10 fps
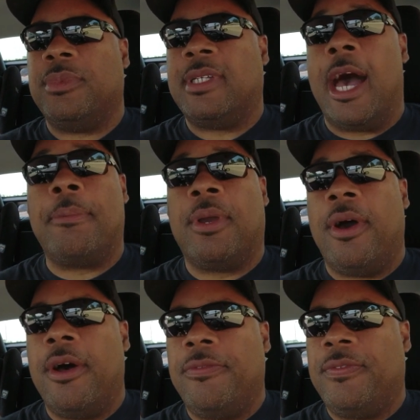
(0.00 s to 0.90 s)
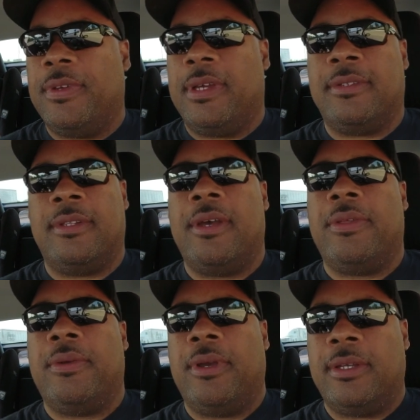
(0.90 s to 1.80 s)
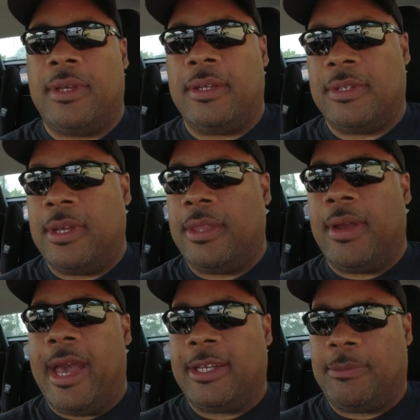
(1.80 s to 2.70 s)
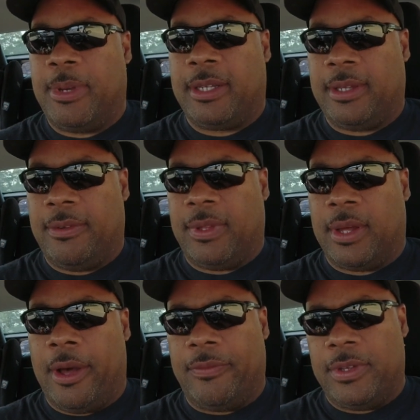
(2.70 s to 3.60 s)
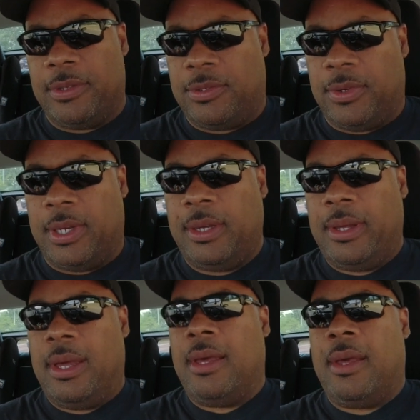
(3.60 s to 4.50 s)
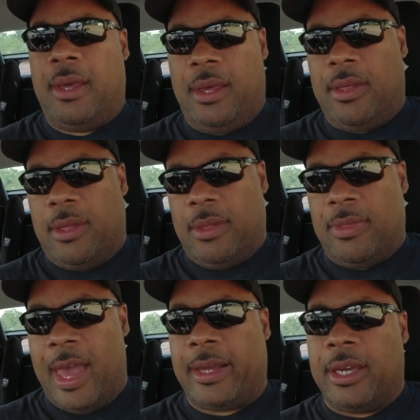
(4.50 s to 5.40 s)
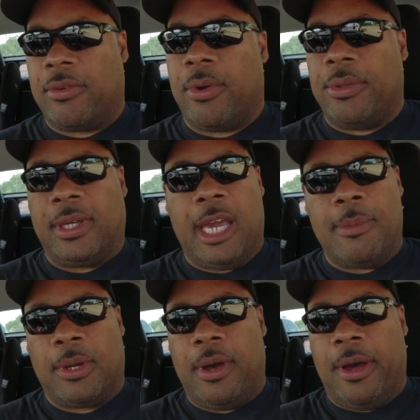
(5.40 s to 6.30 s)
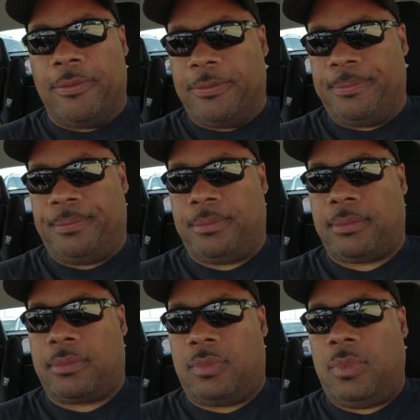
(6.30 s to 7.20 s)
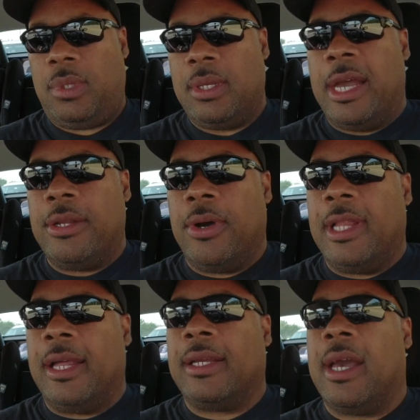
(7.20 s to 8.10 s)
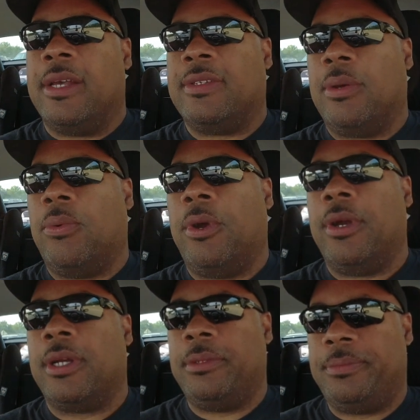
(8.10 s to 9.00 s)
Top Golf is another aspect of the golf industry that can grow the game of golf. I know a lot of guys at work,